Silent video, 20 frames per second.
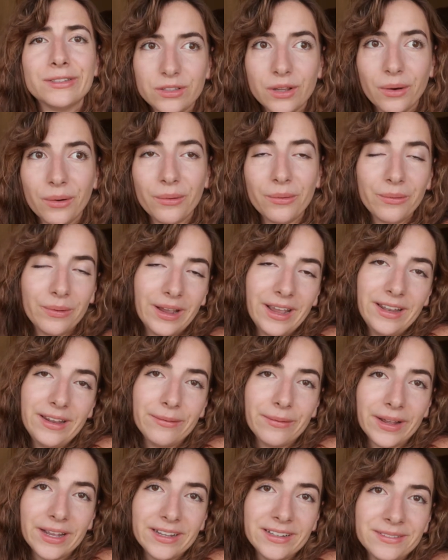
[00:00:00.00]
So
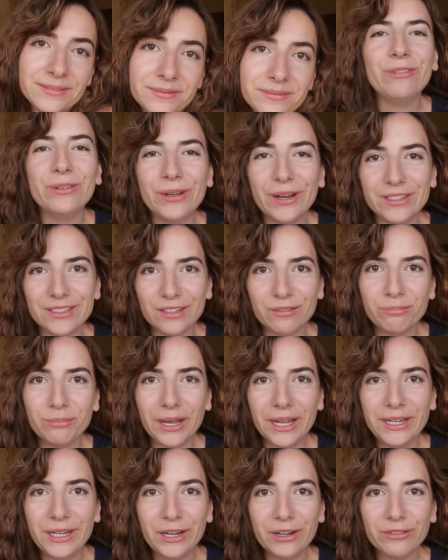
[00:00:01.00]
anyway, if you guys have
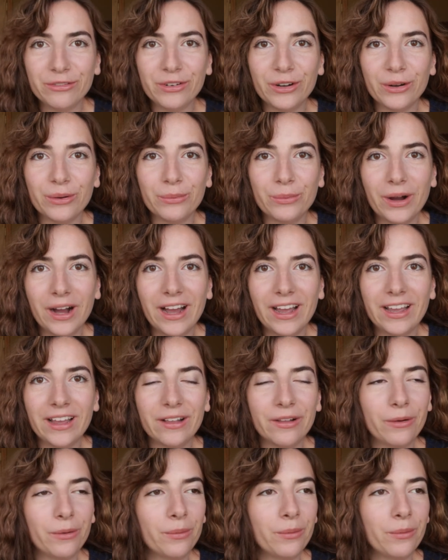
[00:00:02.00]
been here for a while,